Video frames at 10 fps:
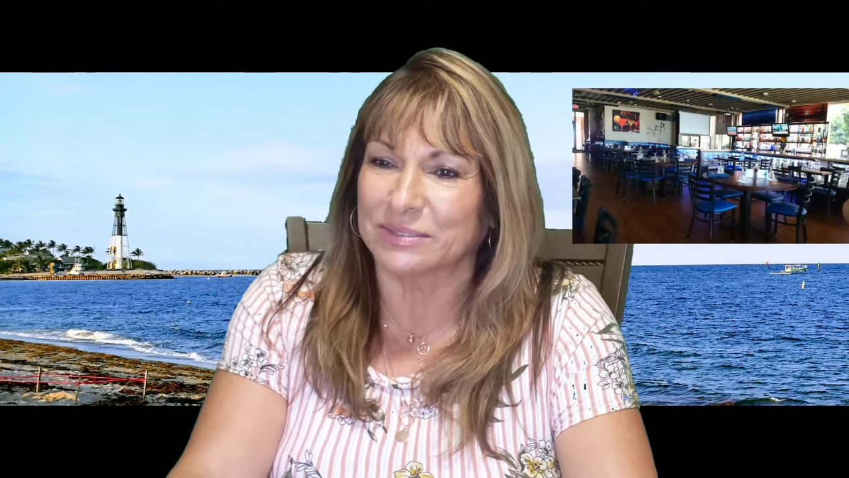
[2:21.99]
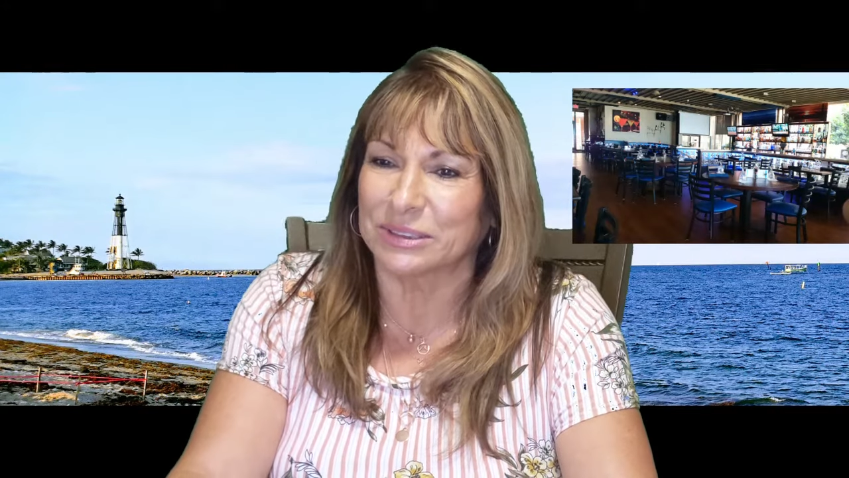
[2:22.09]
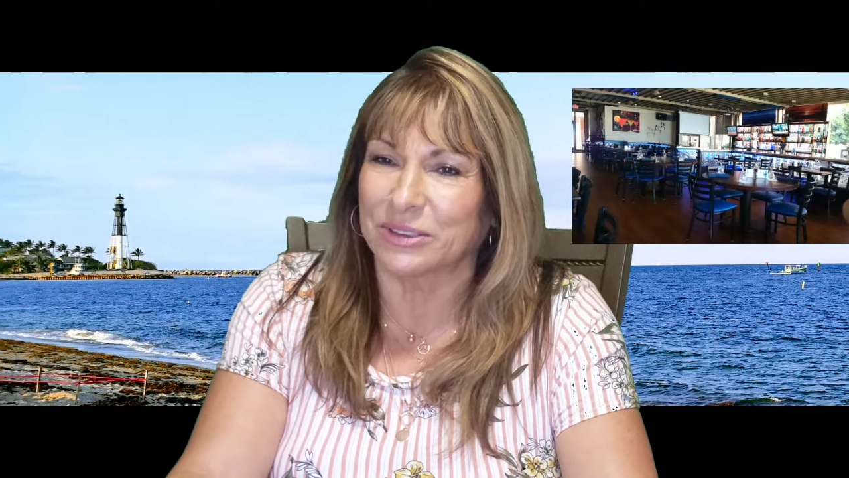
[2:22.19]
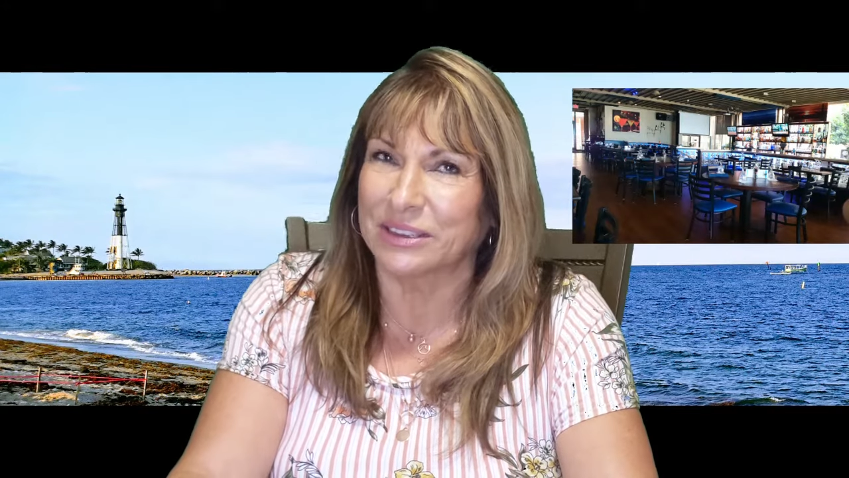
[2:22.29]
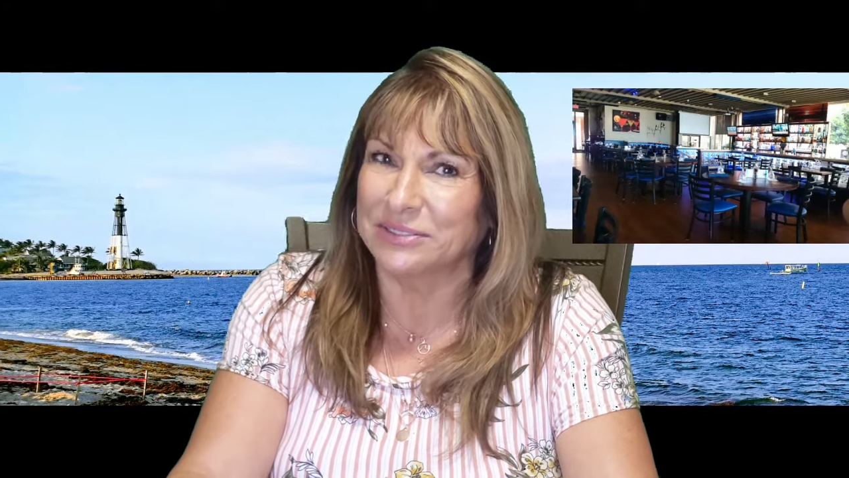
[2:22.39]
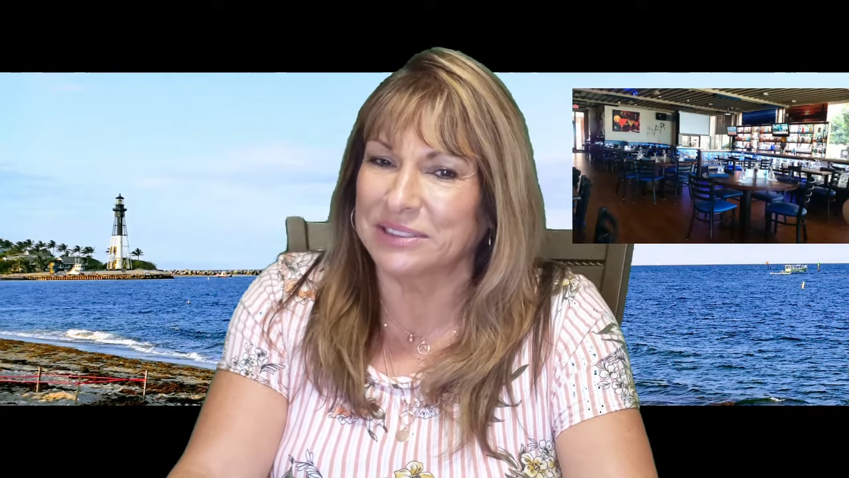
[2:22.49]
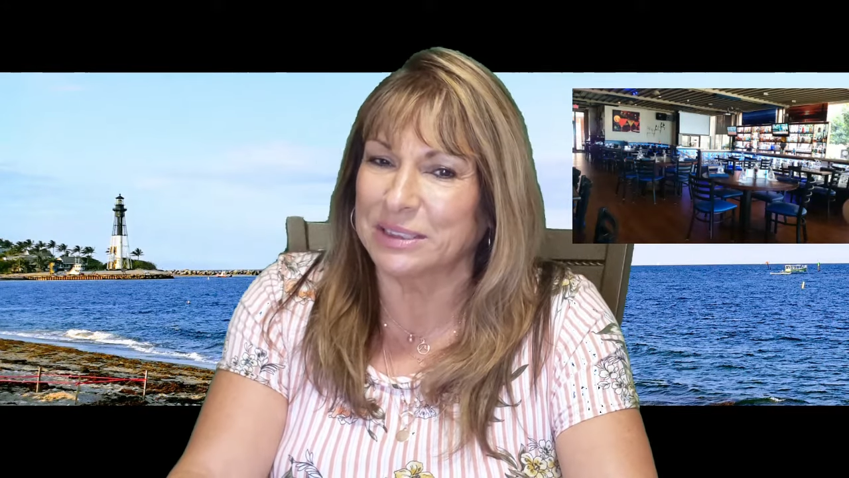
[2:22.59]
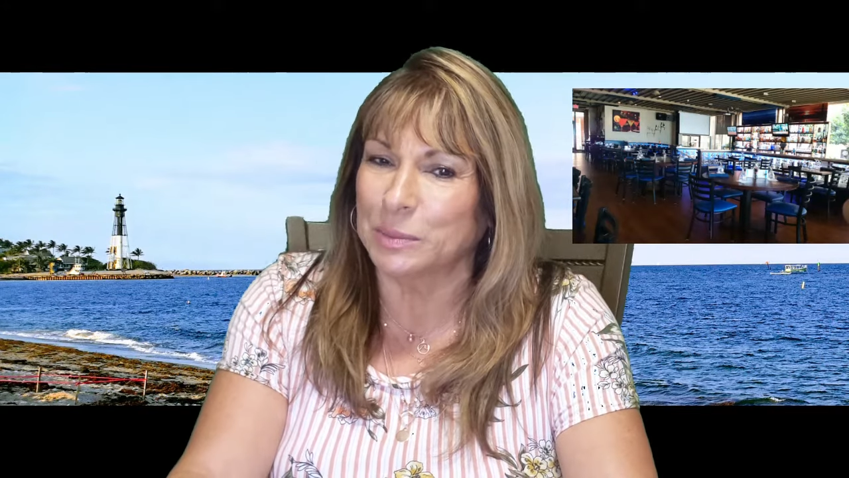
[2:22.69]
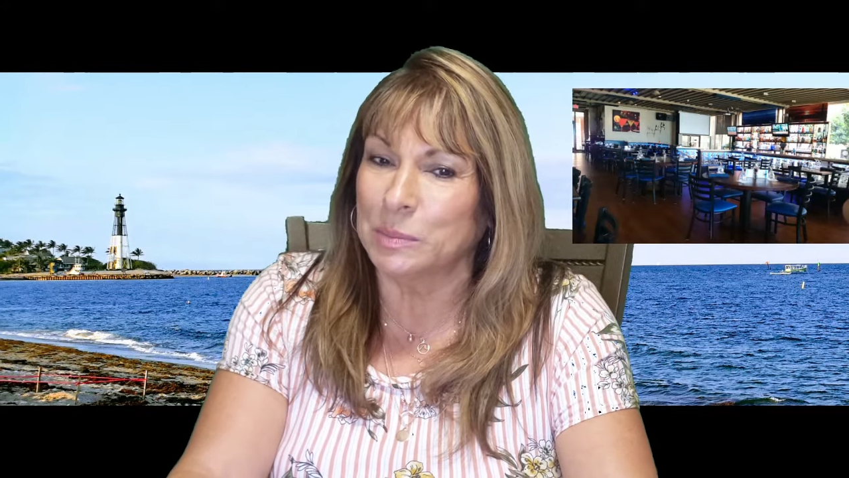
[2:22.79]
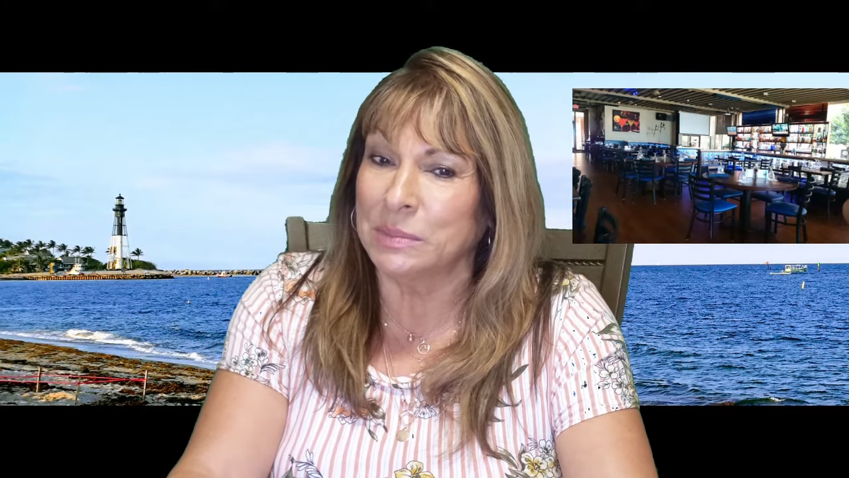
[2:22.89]
were
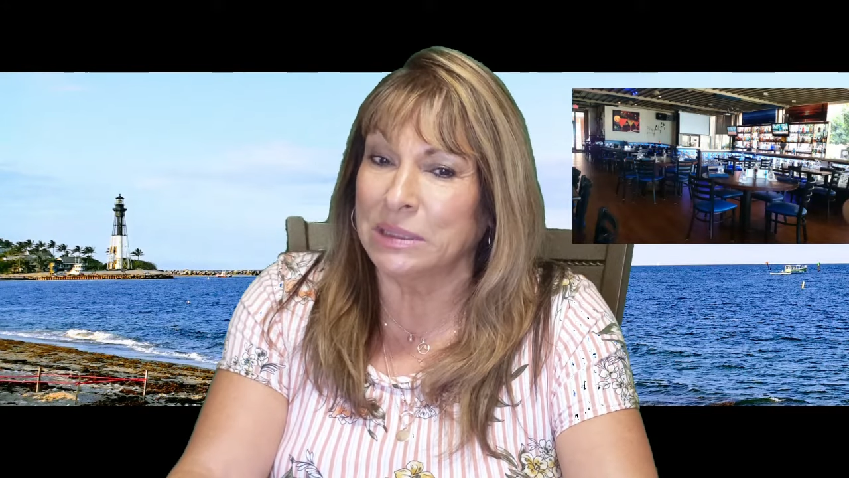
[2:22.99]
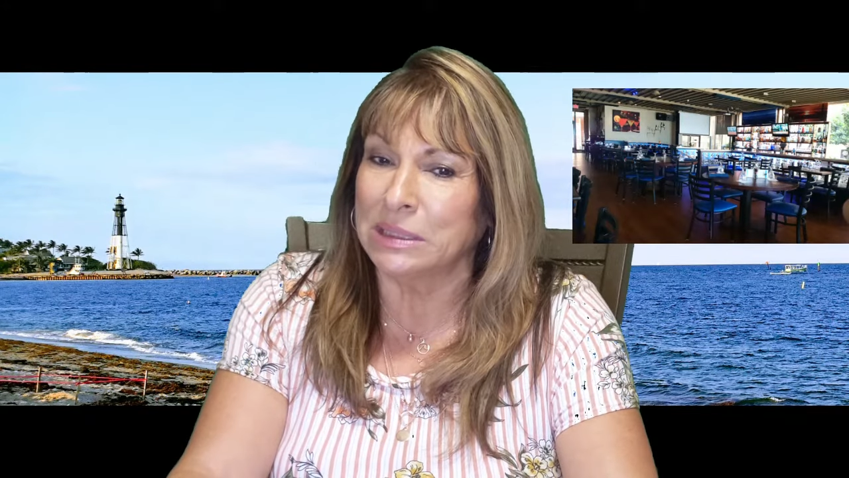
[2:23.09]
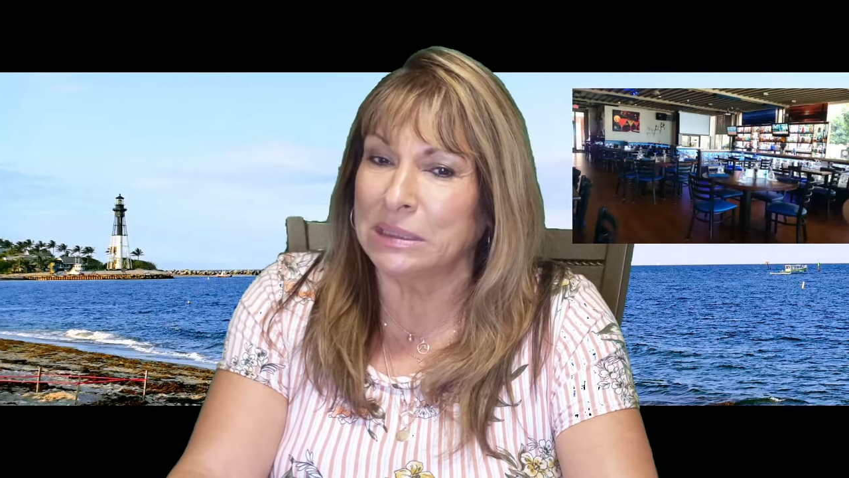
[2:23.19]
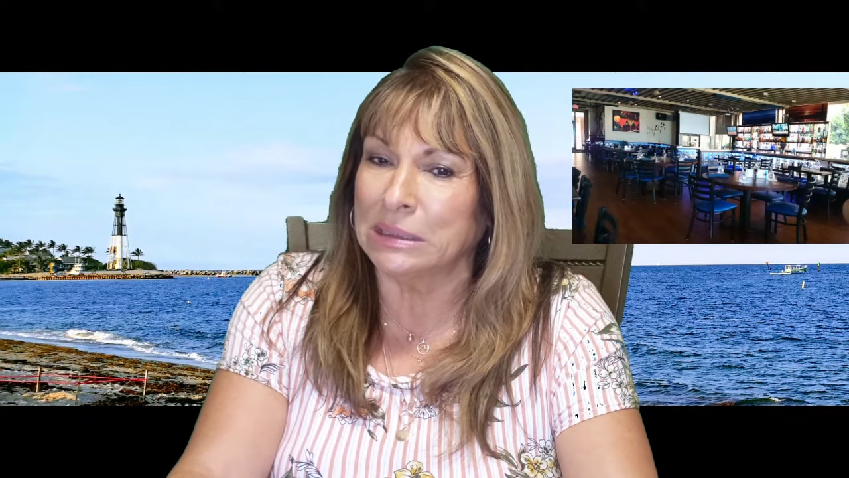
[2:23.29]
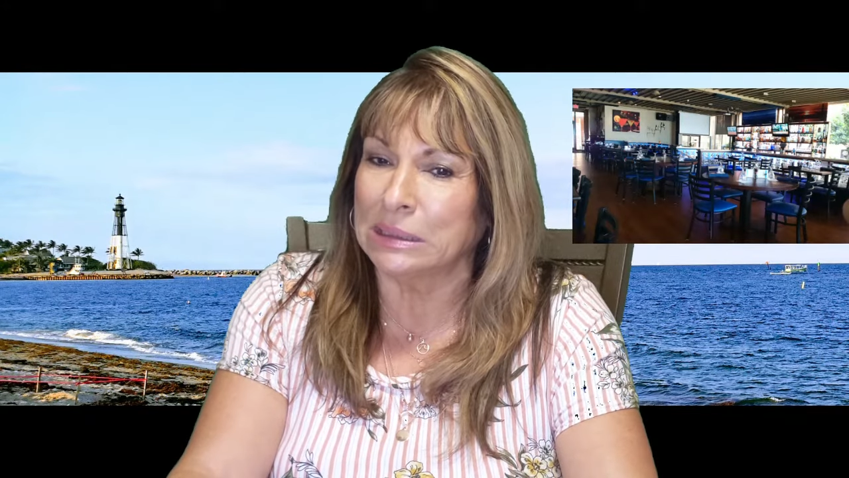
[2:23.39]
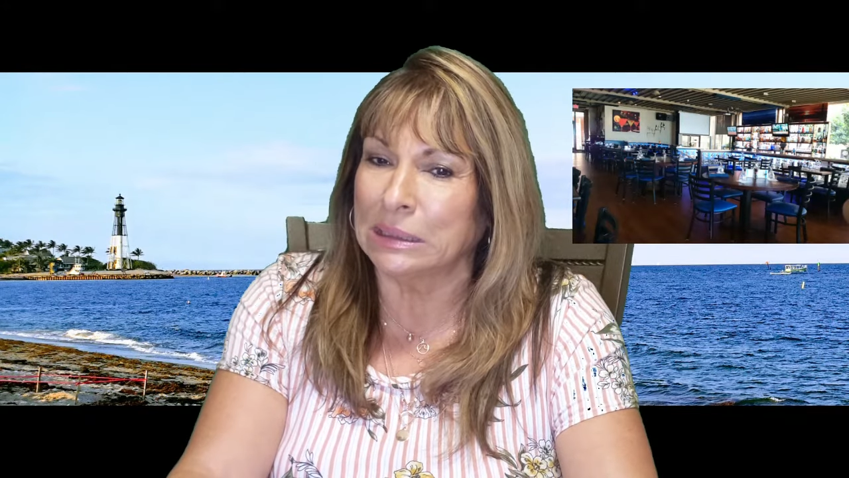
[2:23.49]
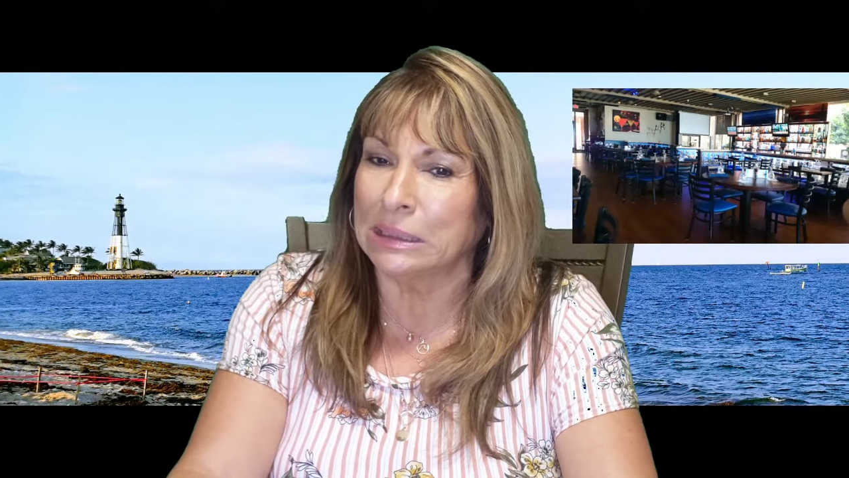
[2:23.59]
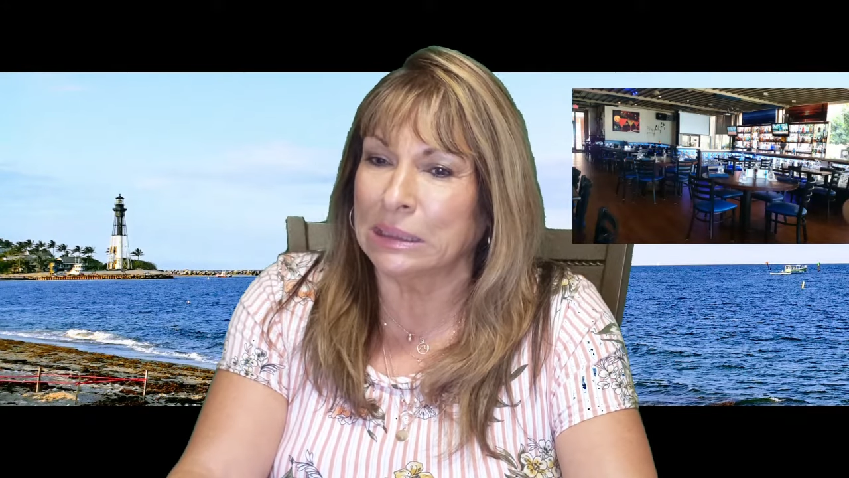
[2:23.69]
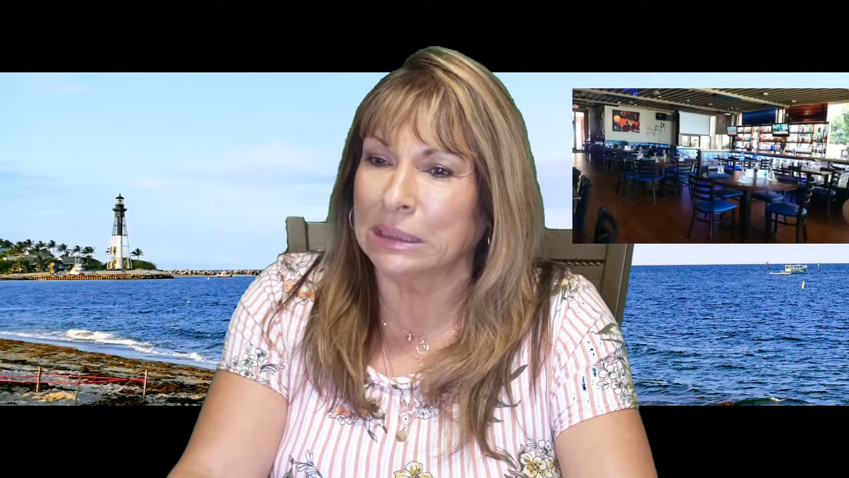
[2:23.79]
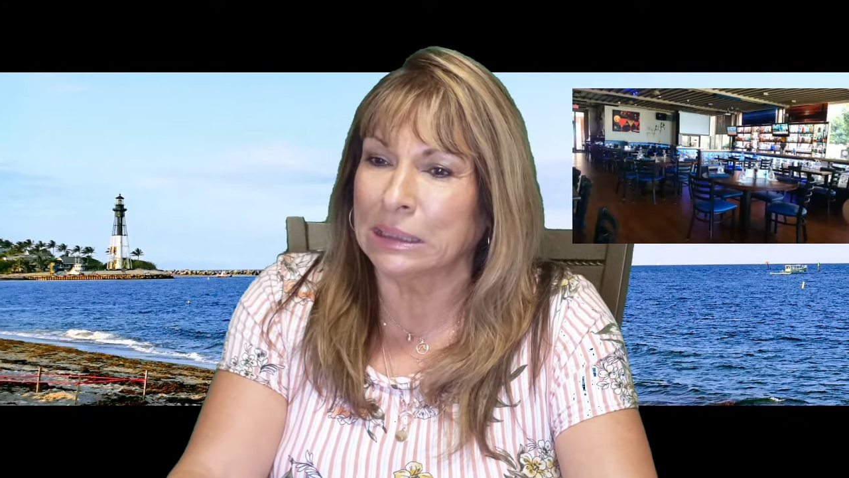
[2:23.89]
crafted
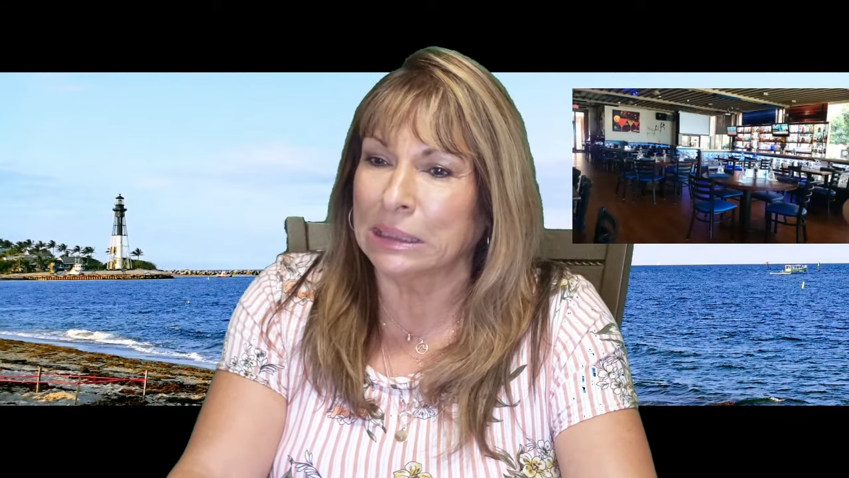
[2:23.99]
immediately